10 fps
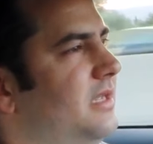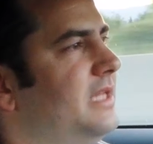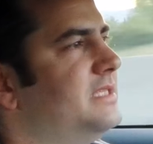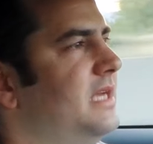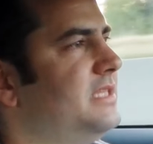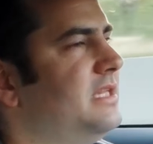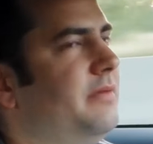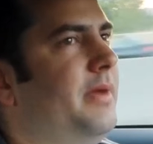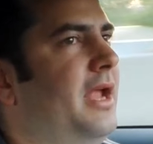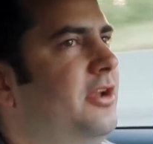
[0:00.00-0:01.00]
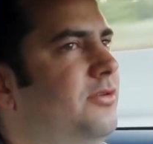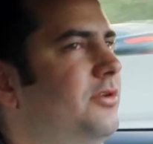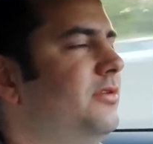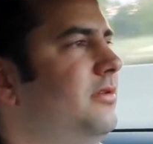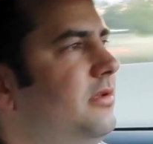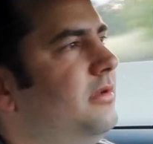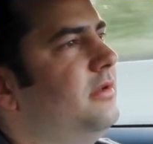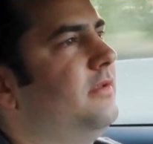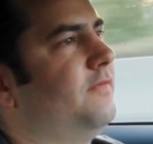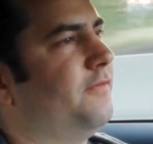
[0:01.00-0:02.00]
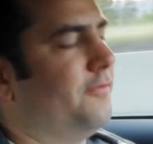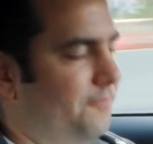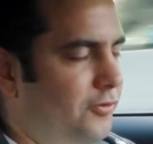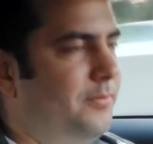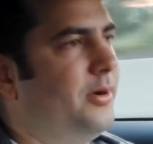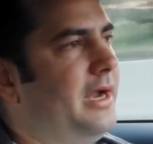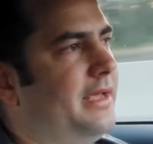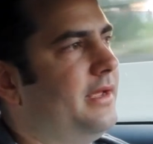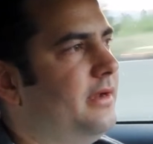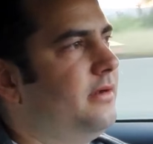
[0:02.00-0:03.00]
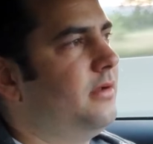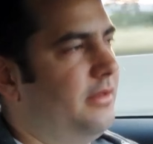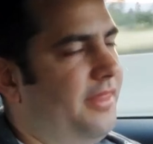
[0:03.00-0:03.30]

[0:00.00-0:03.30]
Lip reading: it says in the manual for full break-in,